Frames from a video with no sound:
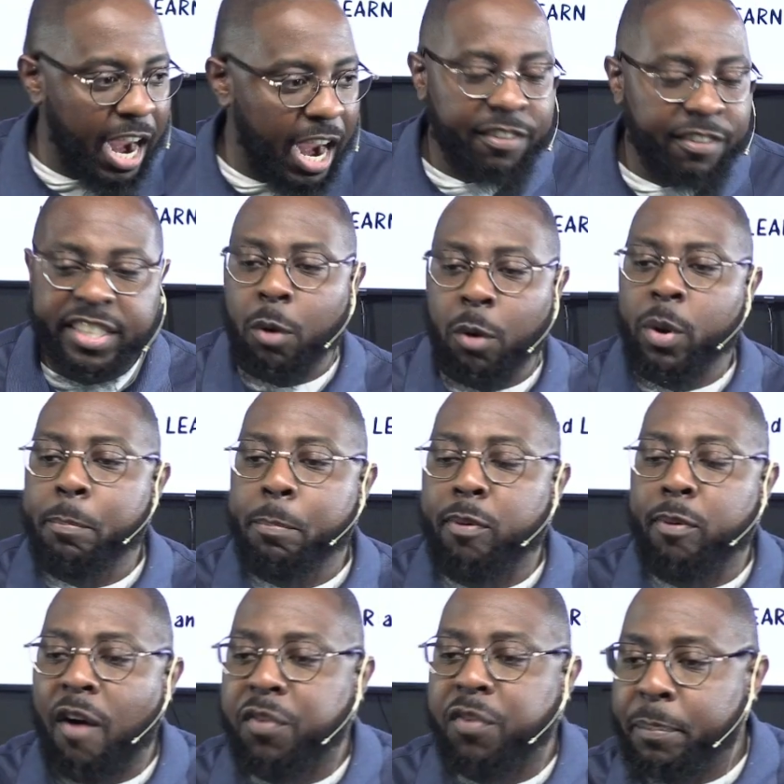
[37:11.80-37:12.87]
Everything we
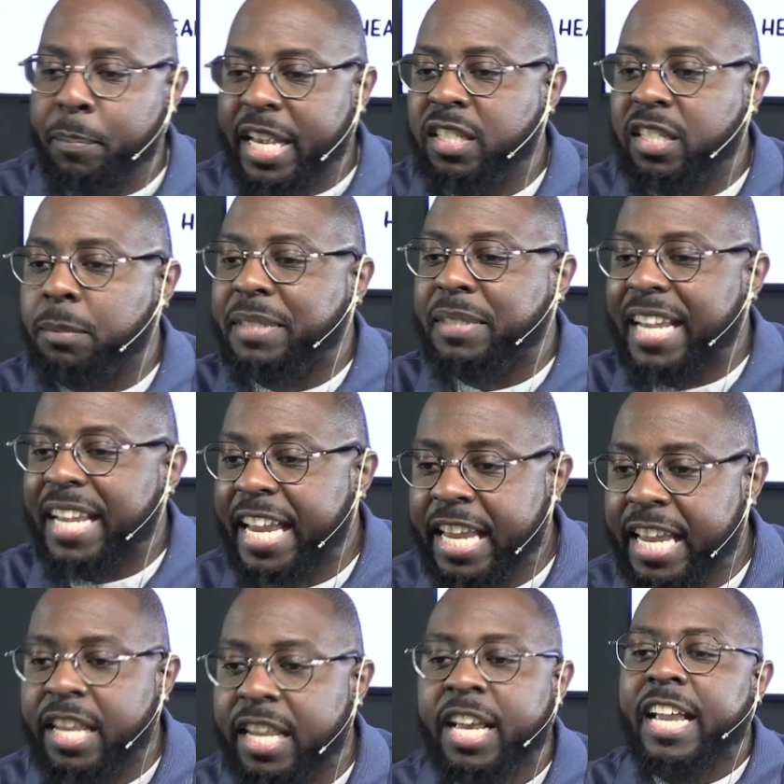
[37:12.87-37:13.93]
brought from Egypt to
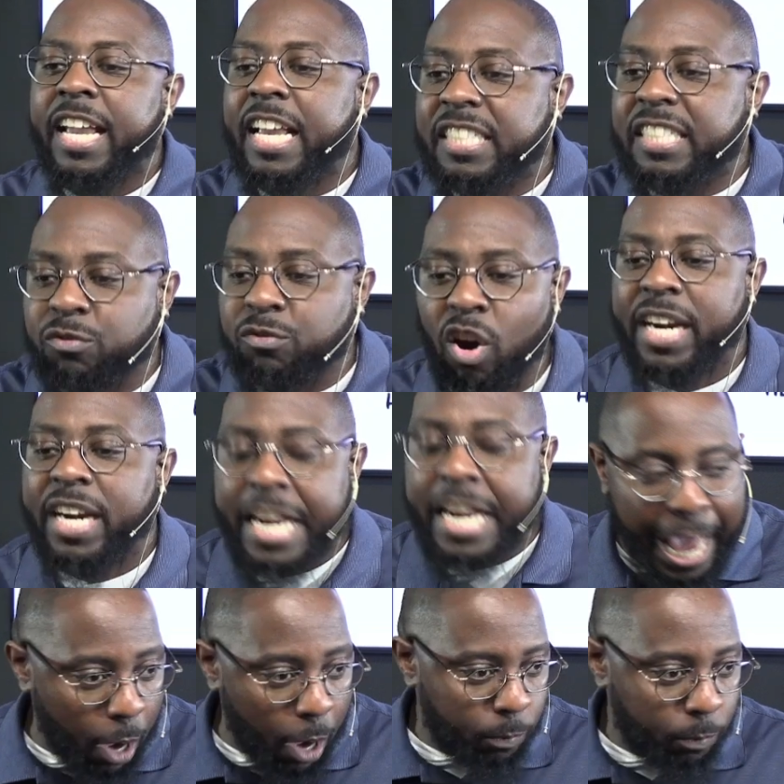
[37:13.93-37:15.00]
eat is
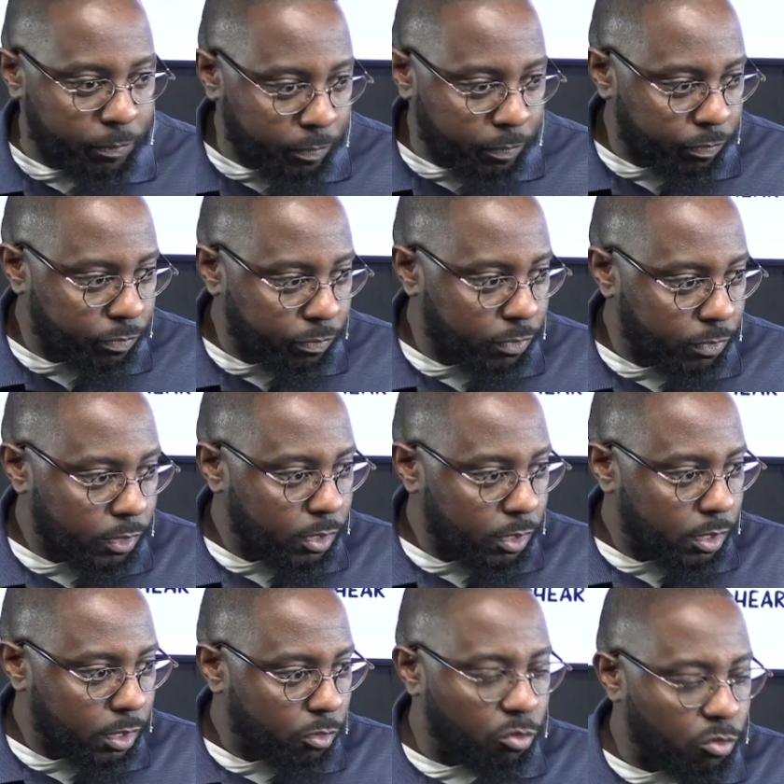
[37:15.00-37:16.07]
running out.
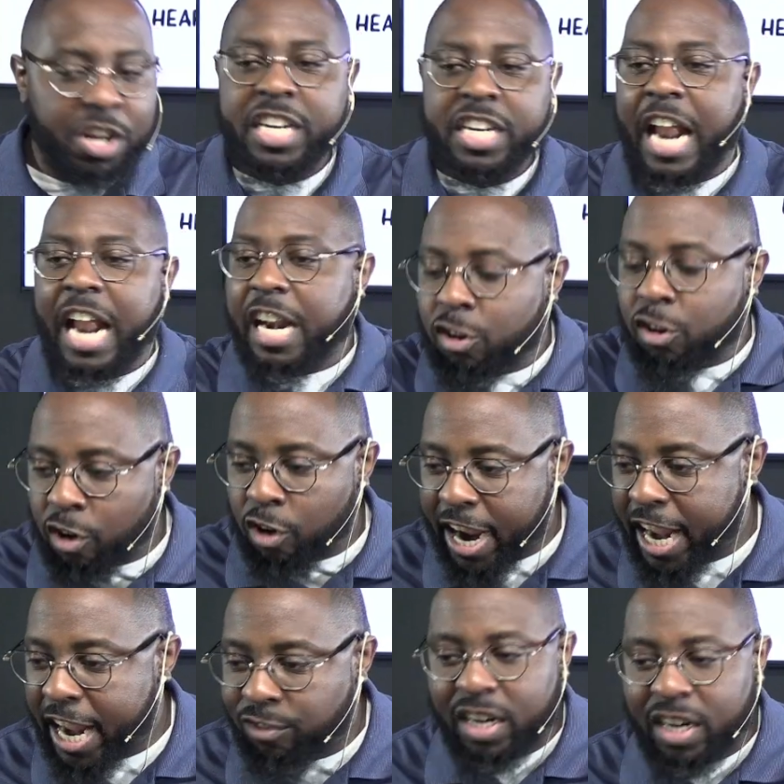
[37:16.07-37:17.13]
Running out of
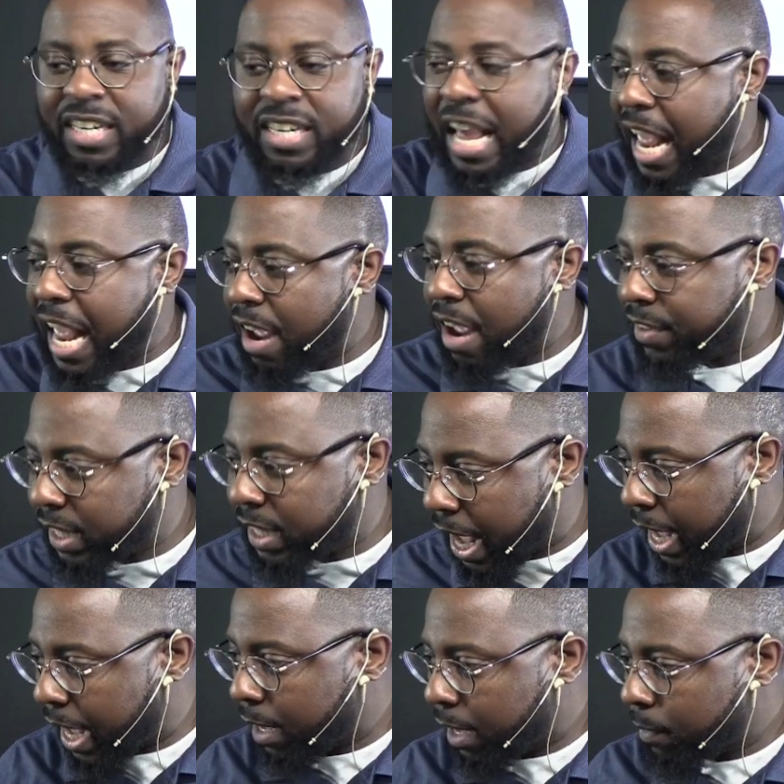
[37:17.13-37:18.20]
grain, running out of
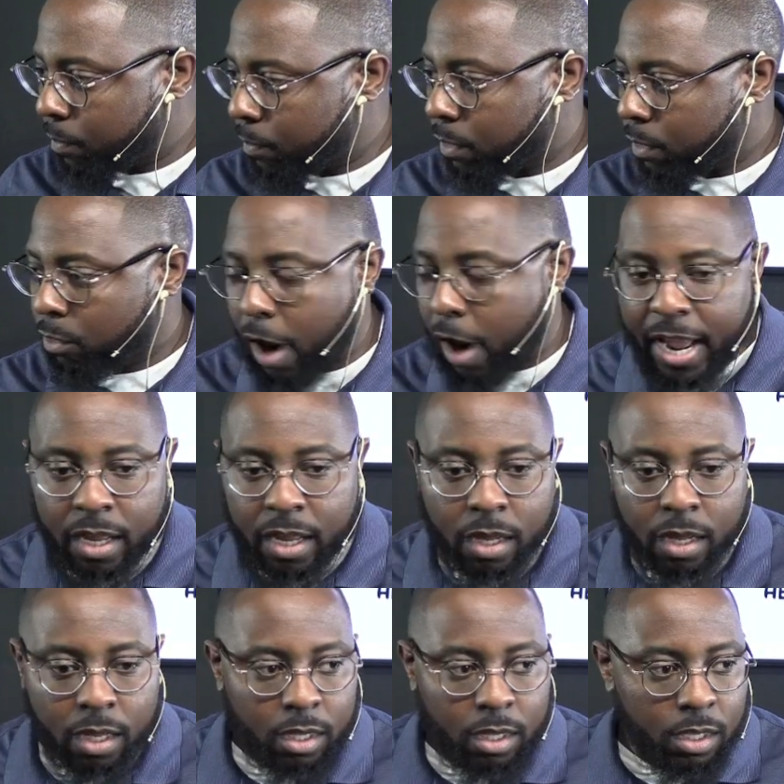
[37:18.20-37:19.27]
everything, right?
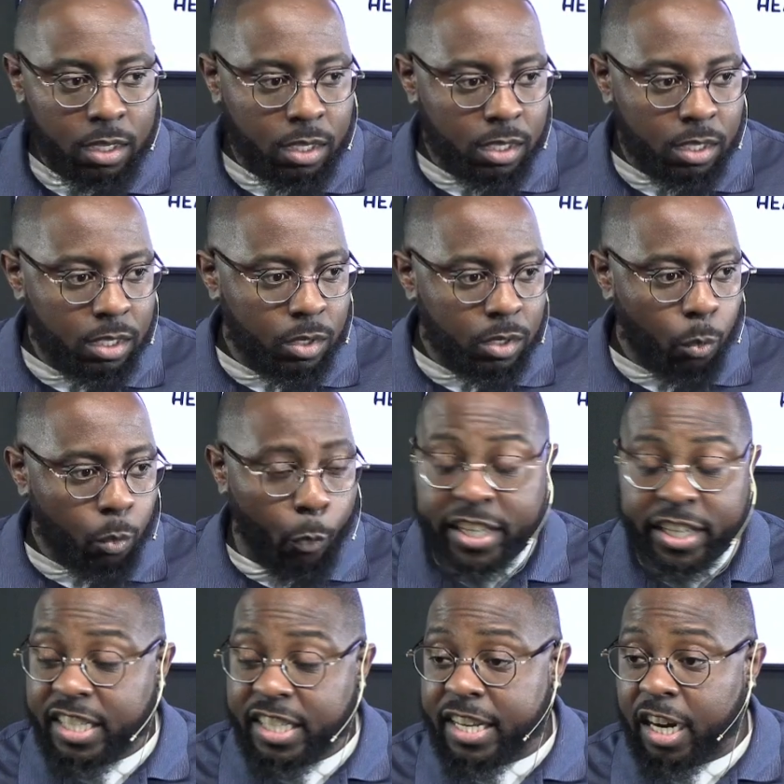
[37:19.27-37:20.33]

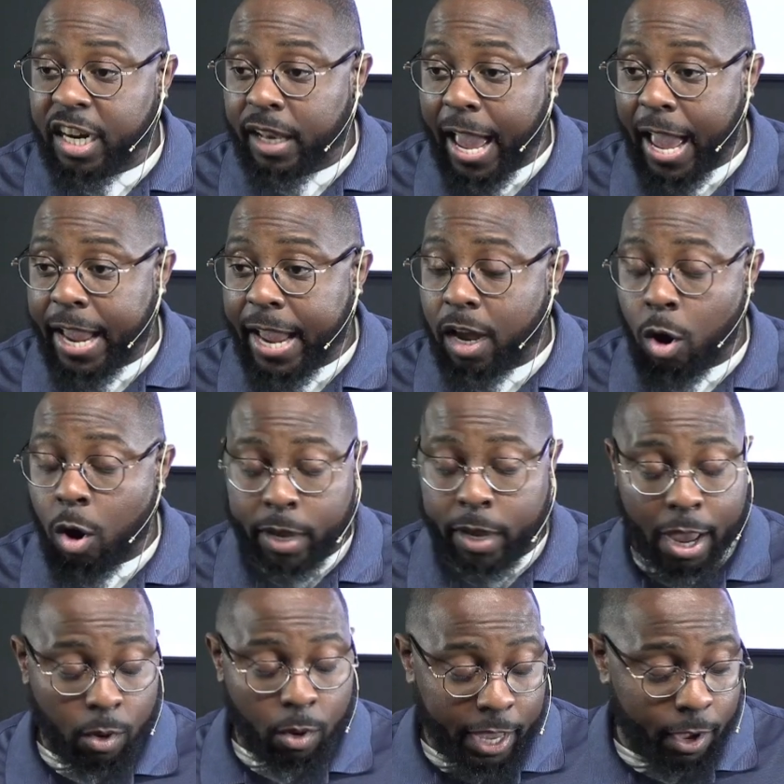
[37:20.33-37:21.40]
We sitting here like,
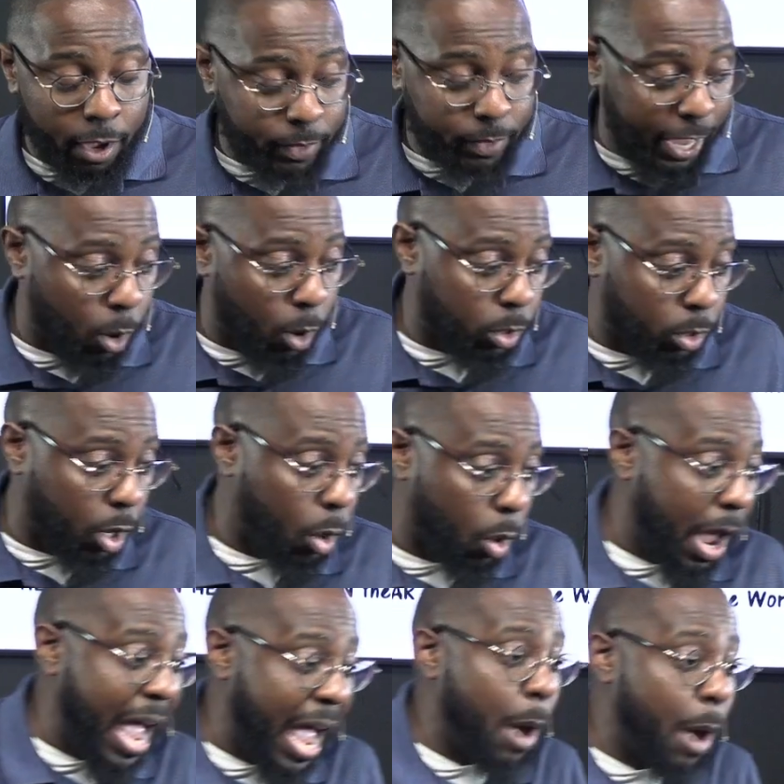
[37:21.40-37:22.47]
okay, okay, okay, hold
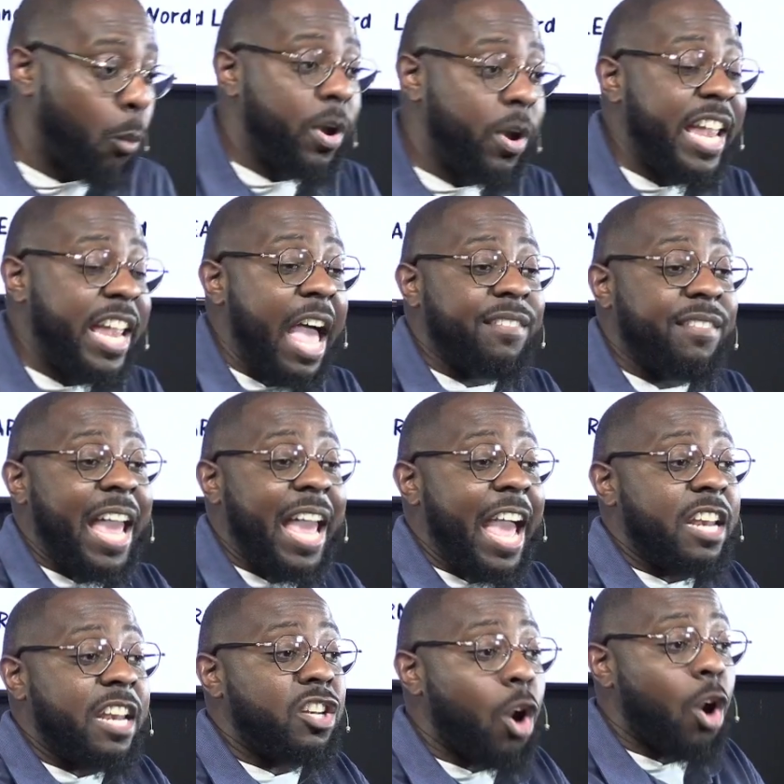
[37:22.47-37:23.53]
on. We haven't
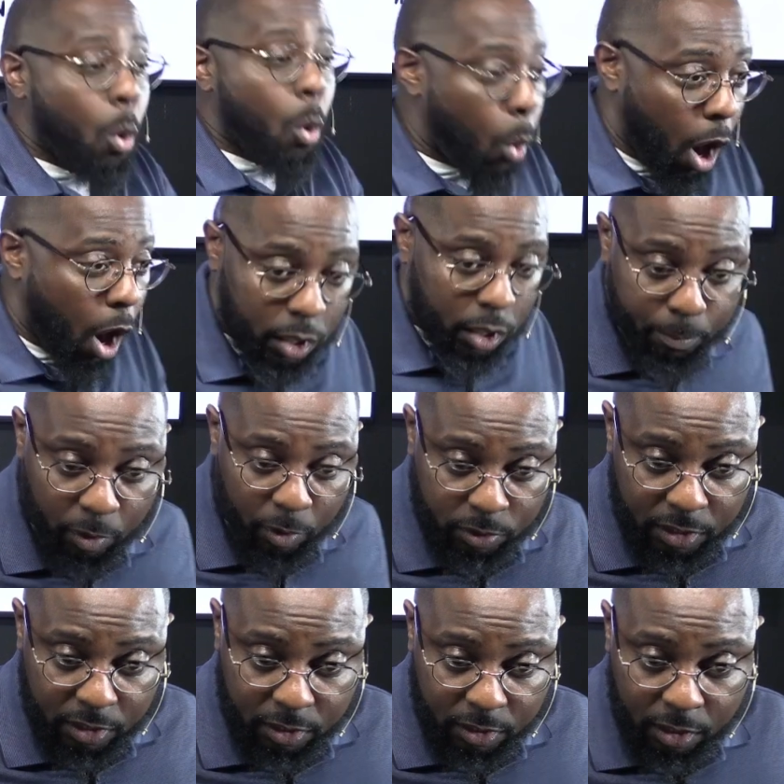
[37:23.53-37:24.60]
had no water,
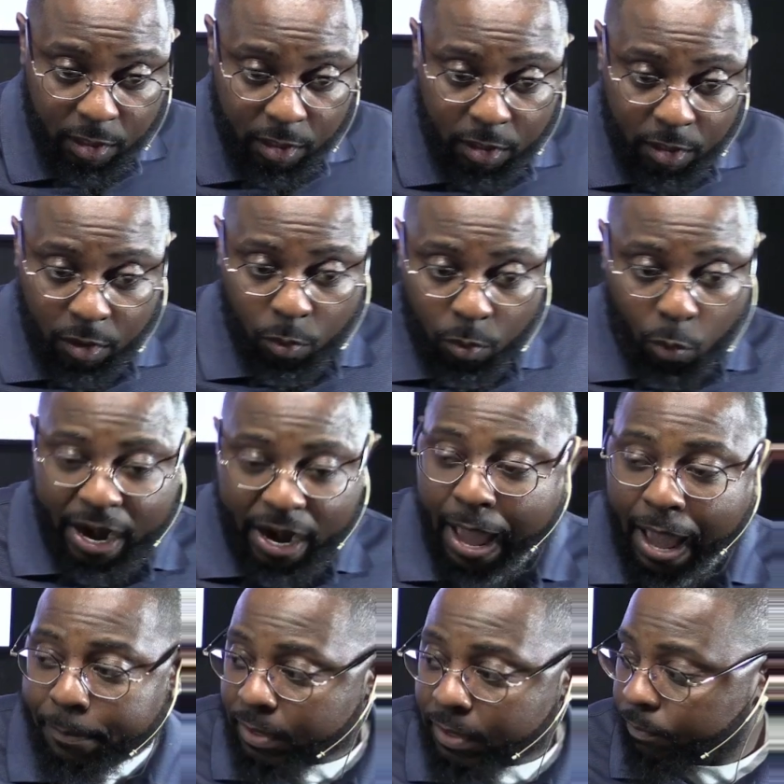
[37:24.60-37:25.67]
Moses. What
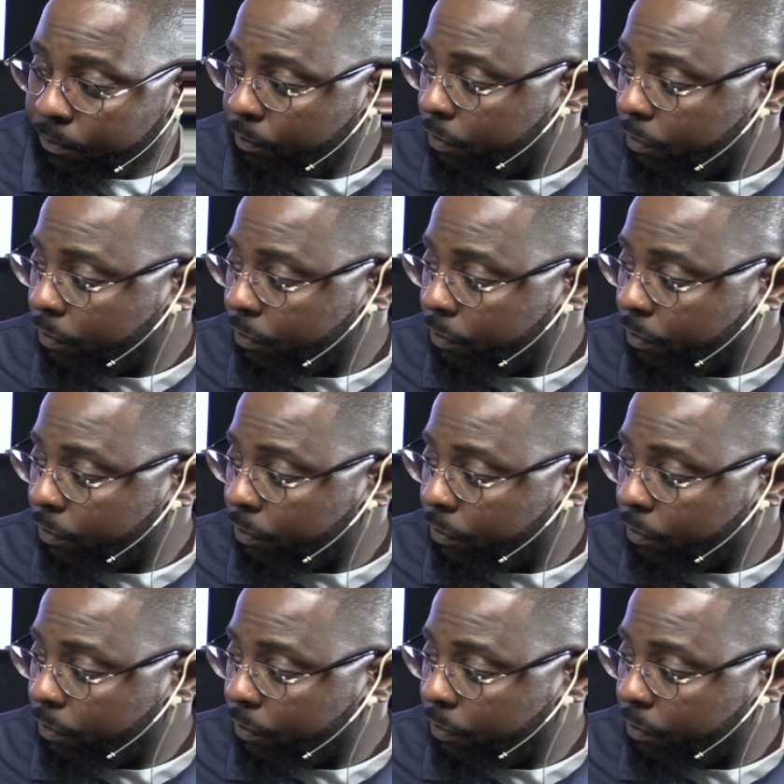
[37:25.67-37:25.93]
happened?